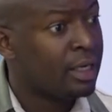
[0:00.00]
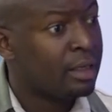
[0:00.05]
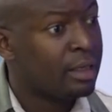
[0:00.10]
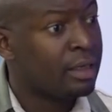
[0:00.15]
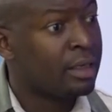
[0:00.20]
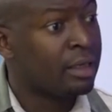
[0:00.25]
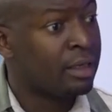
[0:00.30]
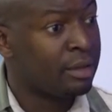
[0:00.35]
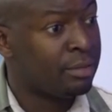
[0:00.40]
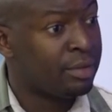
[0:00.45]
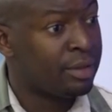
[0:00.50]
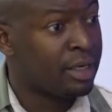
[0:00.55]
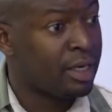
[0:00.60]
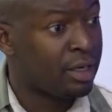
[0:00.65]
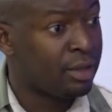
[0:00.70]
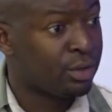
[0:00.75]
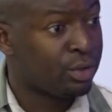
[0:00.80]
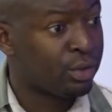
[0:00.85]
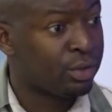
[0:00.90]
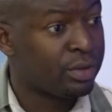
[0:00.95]
uh, urban
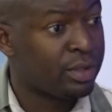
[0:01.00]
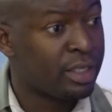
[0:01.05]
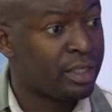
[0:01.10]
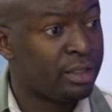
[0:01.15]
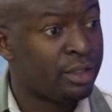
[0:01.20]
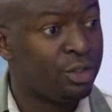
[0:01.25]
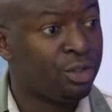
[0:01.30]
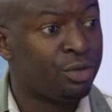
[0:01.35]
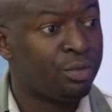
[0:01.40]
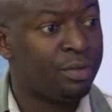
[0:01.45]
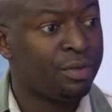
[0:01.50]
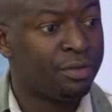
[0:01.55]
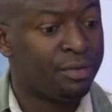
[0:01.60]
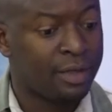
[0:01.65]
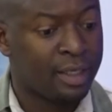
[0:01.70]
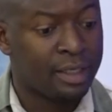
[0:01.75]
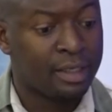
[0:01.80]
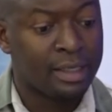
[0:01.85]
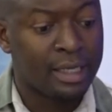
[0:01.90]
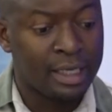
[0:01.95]
households that need to be
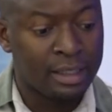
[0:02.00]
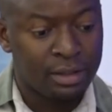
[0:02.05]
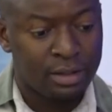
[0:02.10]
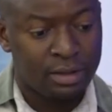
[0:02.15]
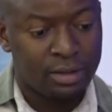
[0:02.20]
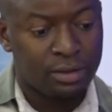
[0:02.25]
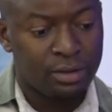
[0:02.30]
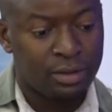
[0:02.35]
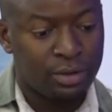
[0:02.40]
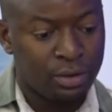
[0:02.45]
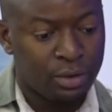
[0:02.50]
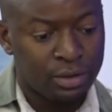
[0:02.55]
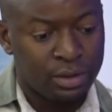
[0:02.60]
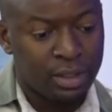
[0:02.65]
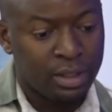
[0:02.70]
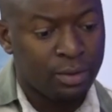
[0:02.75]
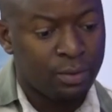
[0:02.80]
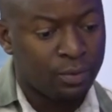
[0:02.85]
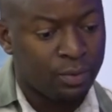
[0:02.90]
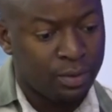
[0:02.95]
fed. That's those
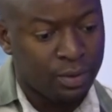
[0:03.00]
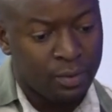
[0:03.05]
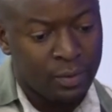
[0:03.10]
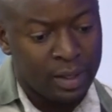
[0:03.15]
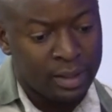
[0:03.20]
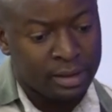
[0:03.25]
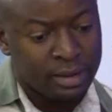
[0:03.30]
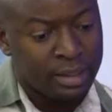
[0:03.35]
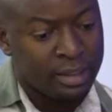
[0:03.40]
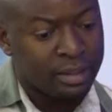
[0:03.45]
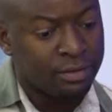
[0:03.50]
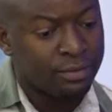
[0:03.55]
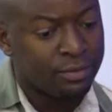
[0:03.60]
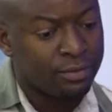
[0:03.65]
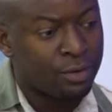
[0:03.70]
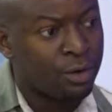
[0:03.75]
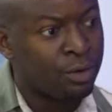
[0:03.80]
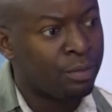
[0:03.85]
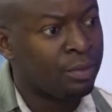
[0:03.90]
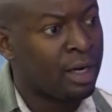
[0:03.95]
are the ones that
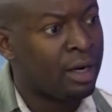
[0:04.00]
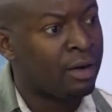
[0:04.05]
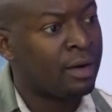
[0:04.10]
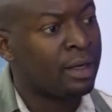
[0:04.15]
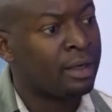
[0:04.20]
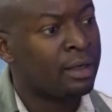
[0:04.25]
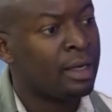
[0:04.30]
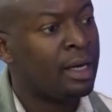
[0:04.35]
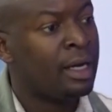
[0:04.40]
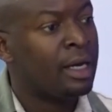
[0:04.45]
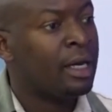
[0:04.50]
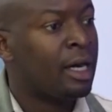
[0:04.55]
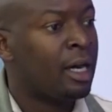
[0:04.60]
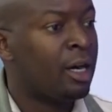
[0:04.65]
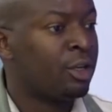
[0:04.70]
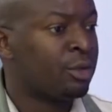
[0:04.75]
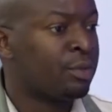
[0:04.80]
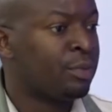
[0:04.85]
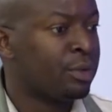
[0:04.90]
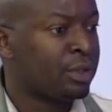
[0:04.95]
inform our
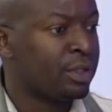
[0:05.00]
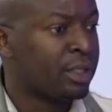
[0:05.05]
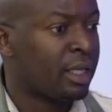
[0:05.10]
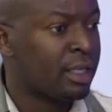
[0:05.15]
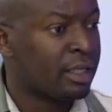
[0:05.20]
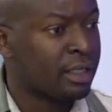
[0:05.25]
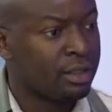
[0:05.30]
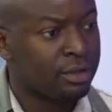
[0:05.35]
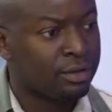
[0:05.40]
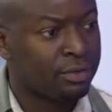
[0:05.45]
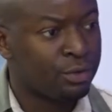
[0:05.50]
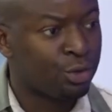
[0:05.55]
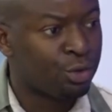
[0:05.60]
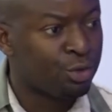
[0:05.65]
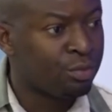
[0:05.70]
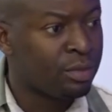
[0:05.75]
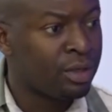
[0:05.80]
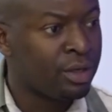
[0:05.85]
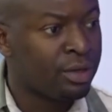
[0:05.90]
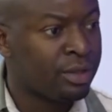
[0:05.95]
output target of 2
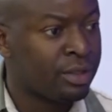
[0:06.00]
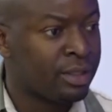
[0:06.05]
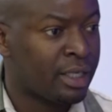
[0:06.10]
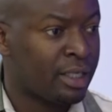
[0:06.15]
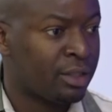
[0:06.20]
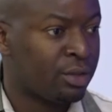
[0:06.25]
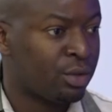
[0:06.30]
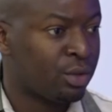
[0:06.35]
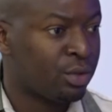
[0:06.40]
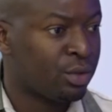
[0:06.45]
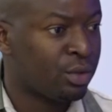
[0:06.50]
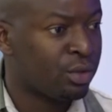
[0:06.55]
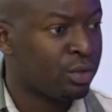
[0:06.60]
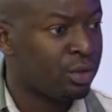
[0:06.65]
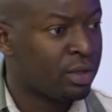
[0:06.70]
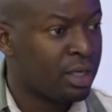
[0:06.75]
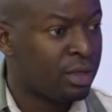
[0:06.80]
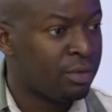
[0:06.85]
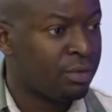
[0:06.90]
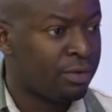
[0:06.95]
million tons or so, so
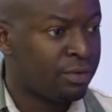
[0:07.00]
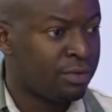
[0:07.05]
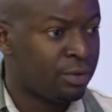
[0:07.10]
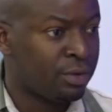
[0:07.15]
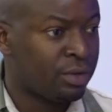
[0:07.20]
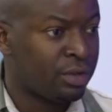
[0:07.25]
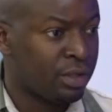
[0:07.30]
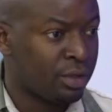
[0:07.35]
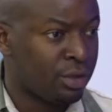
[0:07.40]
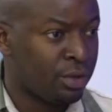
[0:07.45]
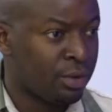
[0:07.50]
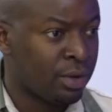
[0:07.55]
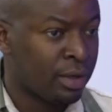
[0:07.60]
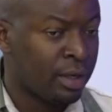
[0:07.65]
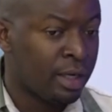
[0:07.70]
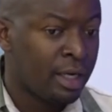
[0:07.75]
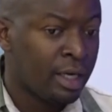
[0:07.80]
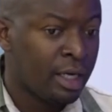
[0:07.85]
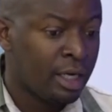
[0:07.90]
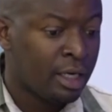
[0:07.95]
that we're food secure.
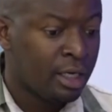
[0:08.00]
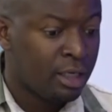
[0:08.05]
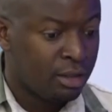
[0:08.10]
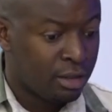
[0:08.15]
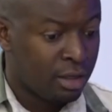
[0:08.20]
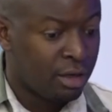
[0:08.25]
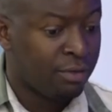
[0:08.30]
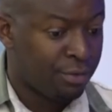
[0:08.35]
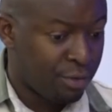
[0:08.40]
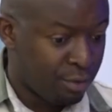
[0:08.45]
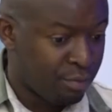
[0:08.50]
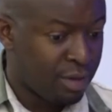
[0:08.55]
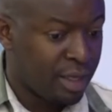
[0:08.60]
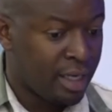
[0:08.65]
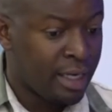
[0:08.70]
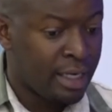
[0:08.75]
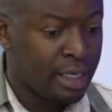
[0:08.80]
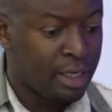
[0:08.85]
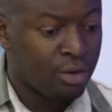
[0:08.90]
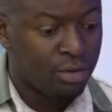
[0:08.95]
Right. Now, from
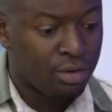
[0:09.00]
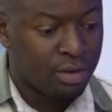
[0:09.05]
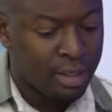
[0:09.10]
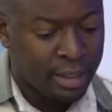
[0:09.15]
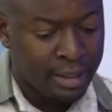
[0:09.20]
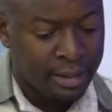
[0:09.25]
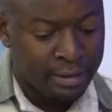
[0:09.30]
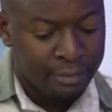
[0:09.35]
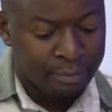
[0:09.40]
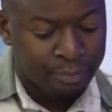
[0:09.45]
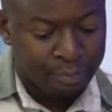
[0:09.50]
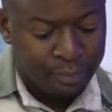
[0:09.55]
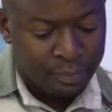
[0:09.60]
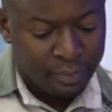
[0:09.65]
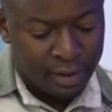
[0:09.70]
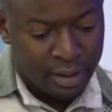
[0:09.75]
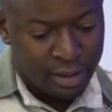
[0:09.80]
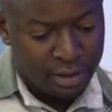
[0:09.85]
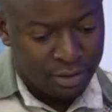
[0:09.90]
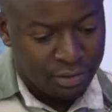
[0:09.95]
there, you then
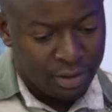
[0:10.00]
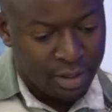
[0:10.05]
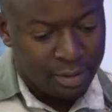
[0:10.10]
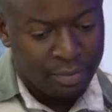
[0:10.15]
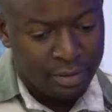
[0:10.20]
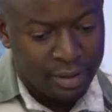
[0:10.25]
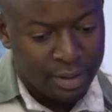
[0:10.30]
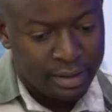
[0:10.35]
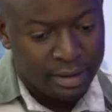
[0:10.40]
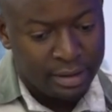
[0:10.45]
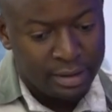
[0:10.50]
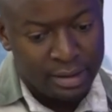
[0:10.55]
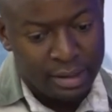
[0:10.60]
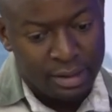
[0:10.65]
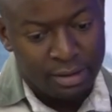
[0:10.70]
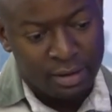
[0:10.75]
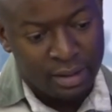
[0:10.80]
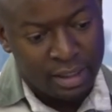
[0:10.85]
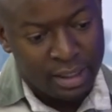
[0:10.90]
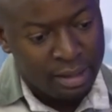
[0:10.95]
extrapolate and say,
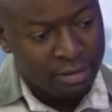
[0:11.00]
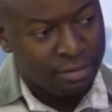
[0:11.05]
okay,